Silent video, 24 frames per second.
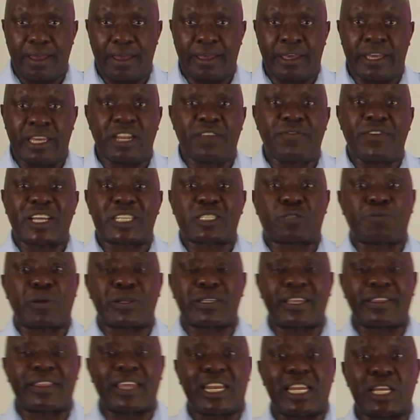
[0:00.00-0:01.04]
He never
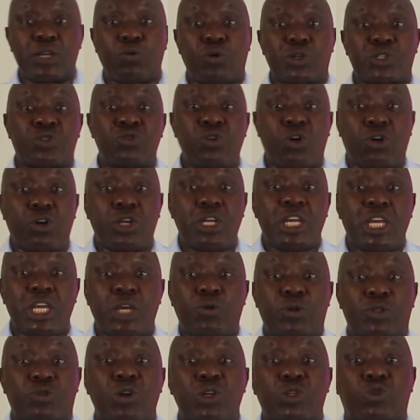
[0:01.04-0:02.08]
expected that he was
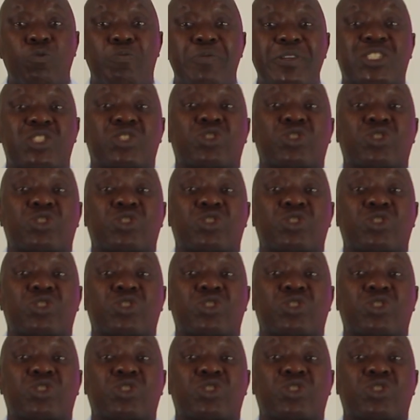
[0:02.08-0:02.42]
going to be